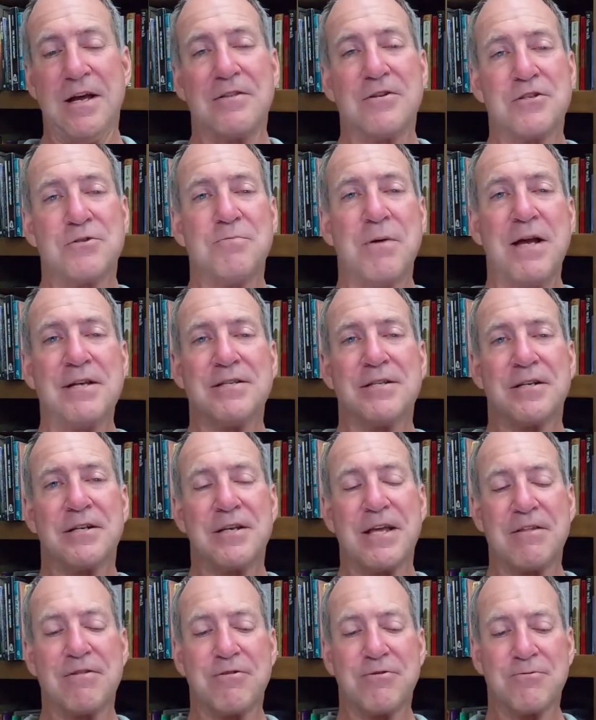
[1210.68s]
There's
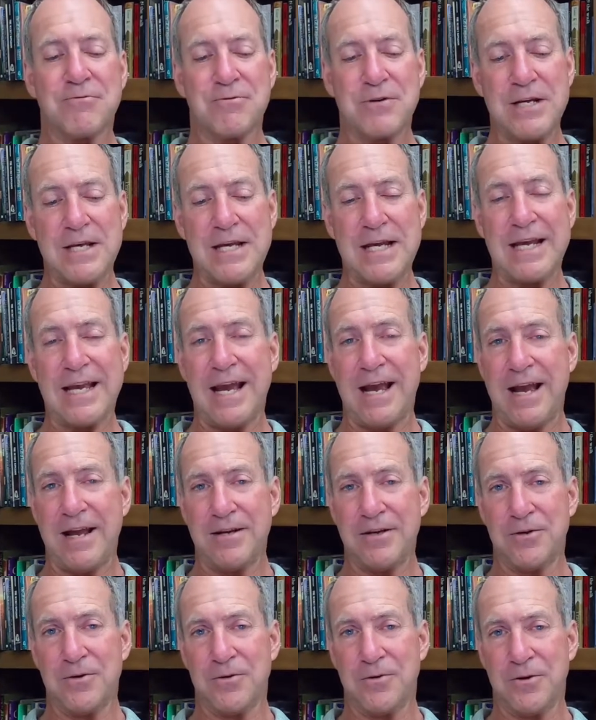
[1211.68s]
basically 3
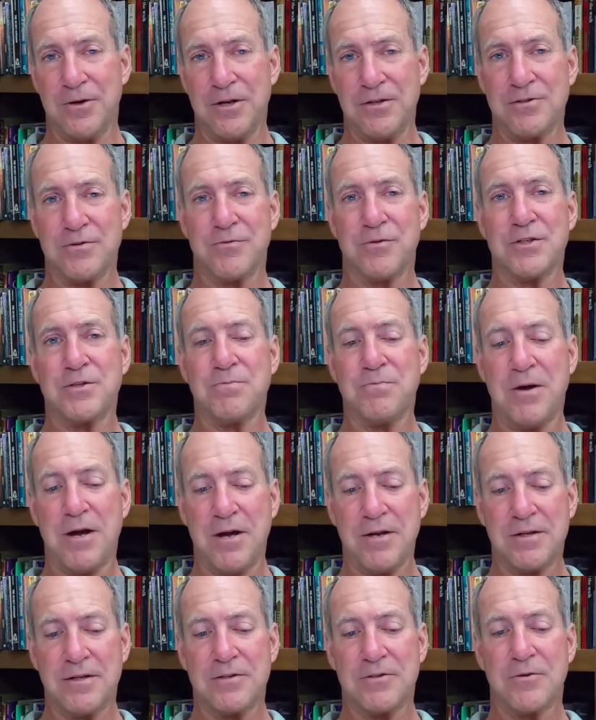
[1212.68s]
categories of
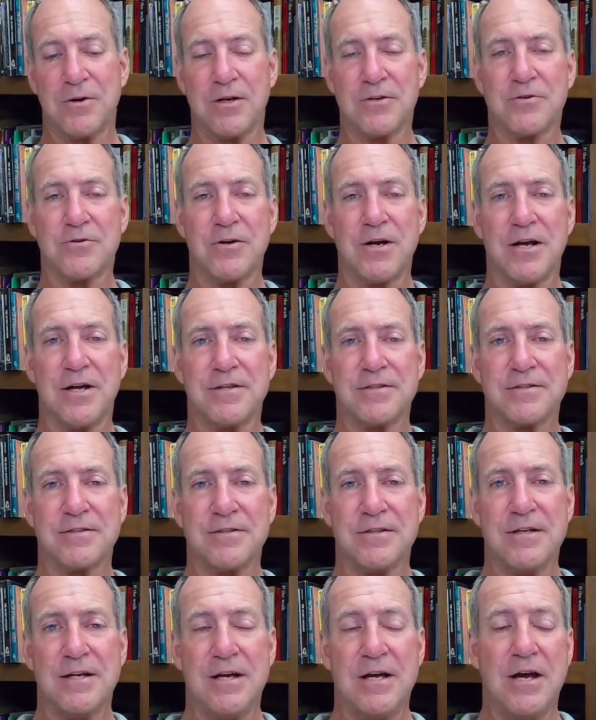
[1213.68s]
responding to our stress.
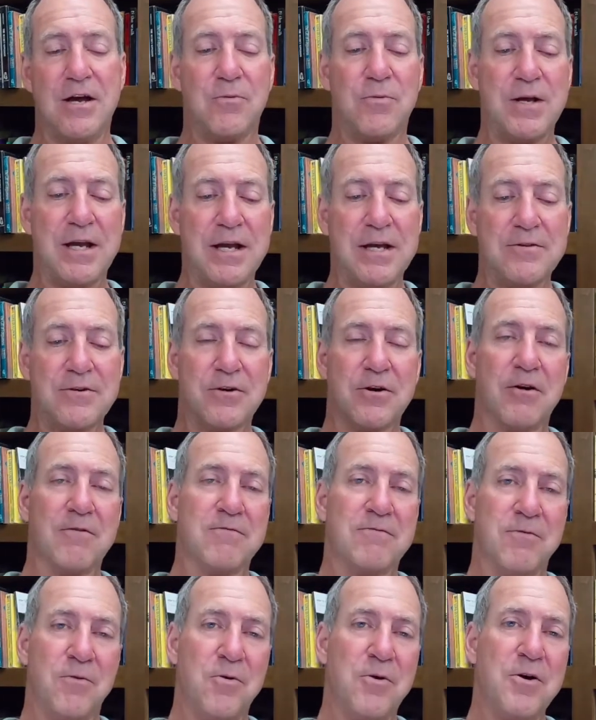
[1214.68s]
We either
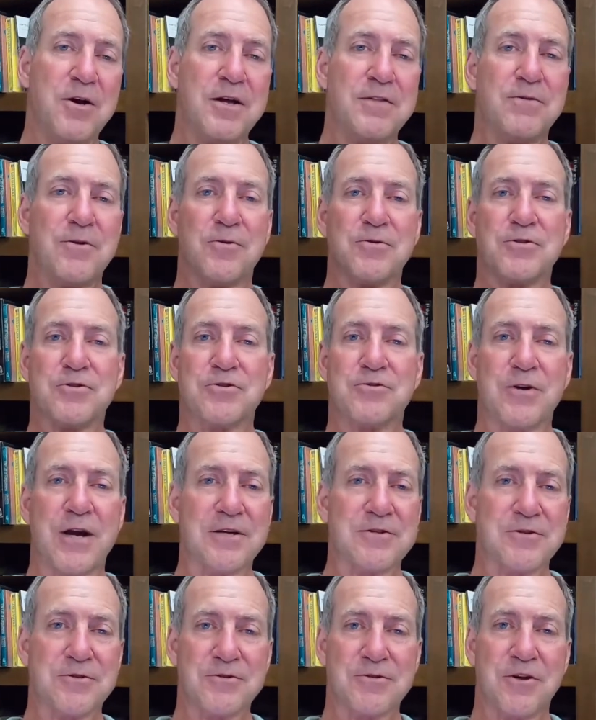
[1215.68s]
avoid those
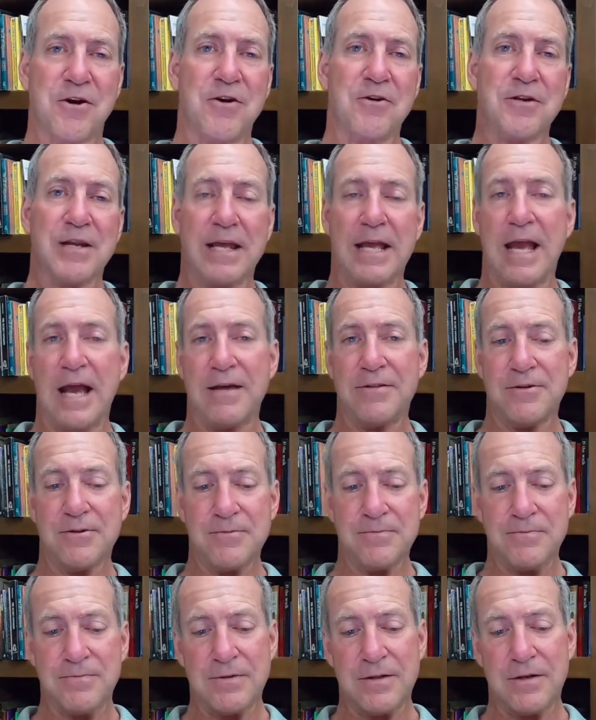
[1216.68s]
stressors
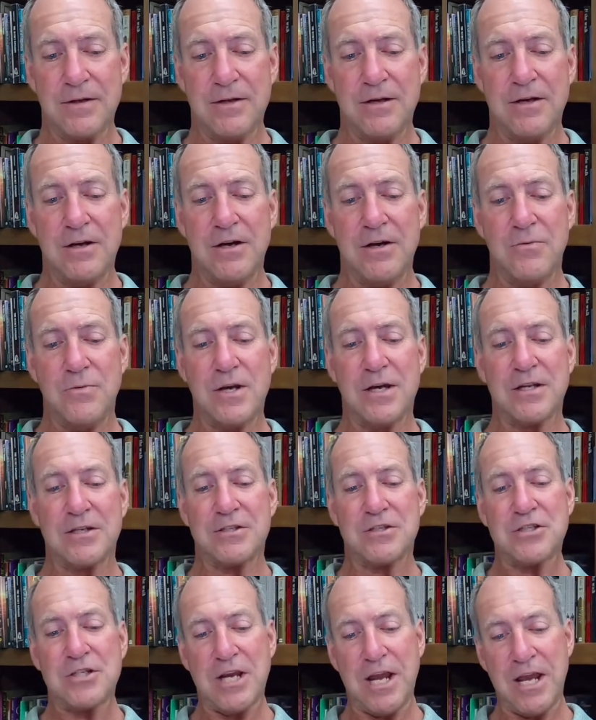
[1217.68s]
altogether, we
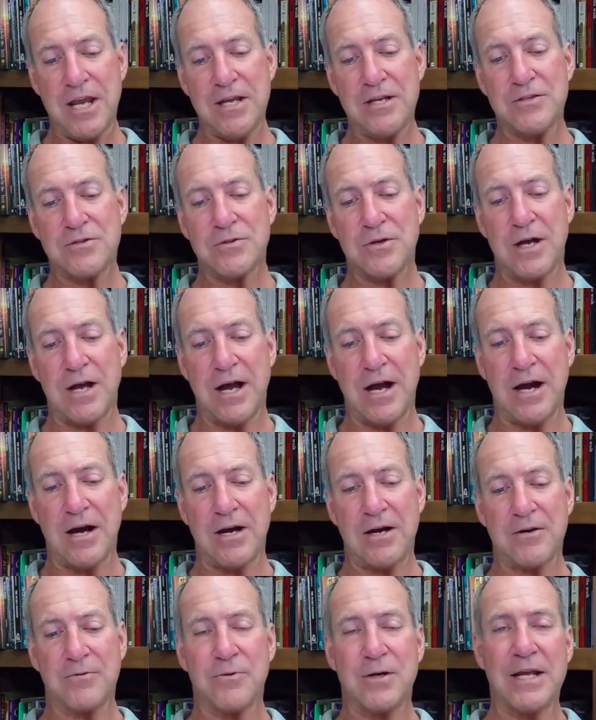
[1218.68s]
can change
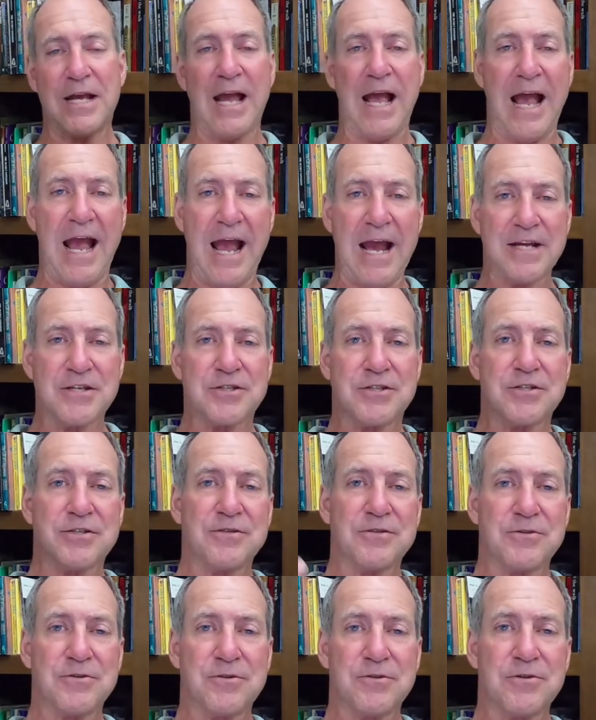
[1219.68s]
our
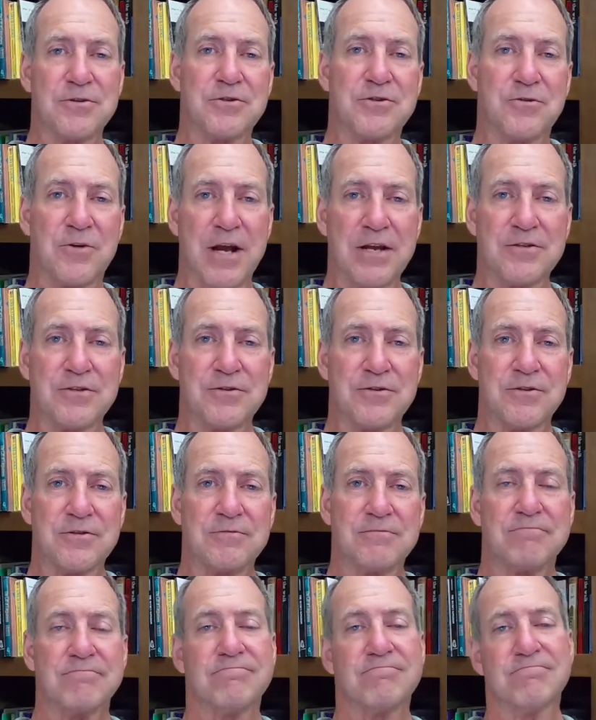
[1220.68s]
reaction to the stressor,
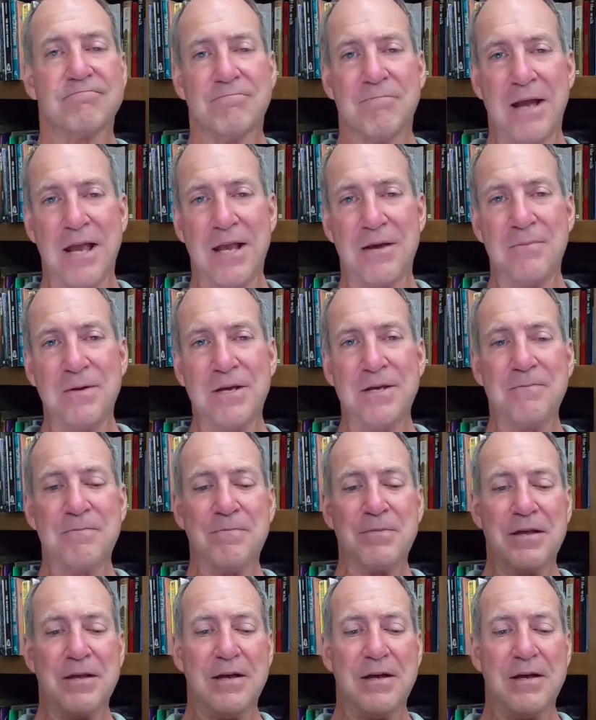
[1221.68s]
maybe,